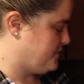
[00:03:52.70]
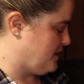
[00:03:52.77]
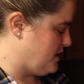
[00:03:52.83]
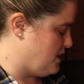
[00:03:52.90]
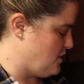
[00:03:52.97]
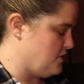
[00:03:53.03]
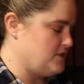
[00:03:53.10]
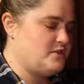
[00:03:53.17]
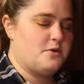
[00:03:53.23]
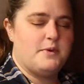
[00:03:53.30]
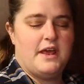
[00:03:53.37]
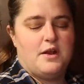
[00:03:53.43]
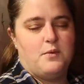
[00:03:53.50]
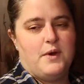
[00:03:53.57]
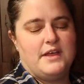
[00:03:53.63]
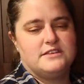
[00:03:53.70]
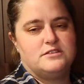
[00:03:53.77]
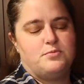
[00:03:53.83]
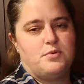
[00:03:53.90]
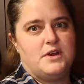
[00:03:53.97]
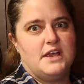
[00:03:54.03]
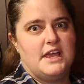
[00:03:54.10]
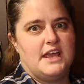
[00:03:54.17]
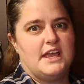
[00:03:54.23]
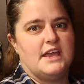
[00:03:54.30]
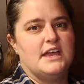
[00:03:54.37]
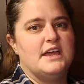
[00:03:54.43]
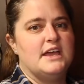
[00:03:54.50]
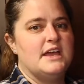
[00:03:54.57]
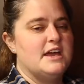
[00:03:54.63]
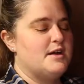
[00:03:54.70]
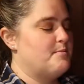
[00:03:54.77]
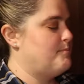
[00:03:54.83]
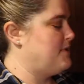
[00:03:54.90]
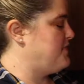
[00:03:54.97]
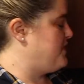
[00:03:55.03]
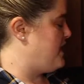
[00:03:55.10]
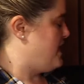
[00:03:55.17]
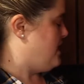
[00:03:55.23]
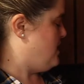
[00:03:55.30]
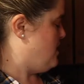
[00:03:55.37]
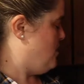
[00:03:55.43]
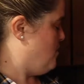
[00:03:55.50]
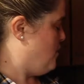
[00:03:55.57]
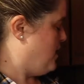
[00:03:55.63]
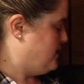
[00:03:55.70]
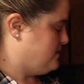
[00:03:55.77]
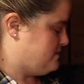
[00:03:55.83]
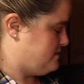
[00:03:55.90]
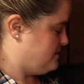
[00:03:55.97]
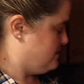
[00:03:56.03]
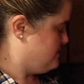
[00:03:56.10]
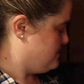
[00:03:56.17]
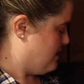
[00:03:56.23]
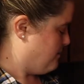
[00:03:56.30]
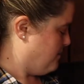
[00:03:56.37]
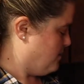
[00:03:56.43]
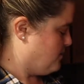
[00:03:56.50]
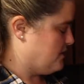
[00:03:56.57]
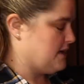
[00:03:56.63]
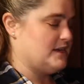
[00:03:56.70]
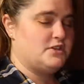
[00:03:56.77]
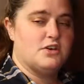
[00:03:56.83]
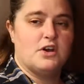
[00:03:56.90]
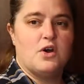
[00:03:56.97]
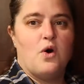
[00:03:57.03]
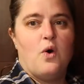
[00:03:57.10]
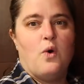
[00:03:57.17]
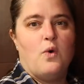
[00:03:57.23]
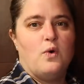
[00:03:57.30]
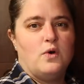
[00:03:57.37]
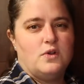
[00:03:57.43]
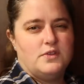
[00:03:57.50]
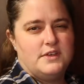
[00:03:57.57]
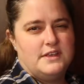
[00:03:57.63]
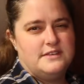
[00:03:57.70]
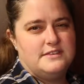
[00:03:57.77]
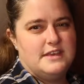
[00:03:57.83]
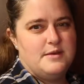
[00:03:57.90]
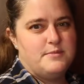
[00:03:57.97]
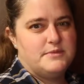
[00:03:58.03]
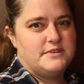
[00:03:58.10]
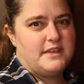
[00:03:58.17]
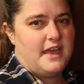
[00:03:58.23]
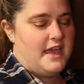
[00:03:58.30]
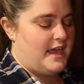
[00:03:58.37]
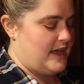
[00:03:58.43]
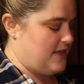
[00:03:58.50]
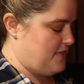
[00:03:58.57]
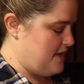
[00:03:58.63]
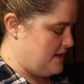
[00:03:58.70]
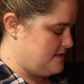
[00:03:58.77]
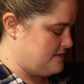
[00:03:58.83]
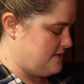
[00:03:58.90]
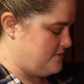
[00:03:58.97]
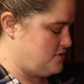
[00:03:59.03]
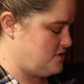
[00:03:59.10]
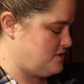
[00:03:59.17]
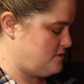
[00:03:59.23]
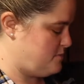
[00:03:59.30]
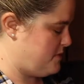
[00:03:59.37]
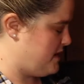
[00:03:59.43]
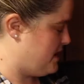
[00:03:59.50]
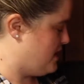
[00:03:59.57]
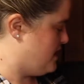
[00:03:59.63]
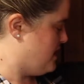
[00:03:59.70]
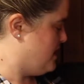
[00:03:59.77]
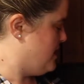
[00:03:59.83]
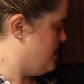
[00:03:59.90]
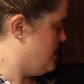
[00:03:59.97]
you know, this year we had a wet spring, but then once summer really took hold, it seems like things have just been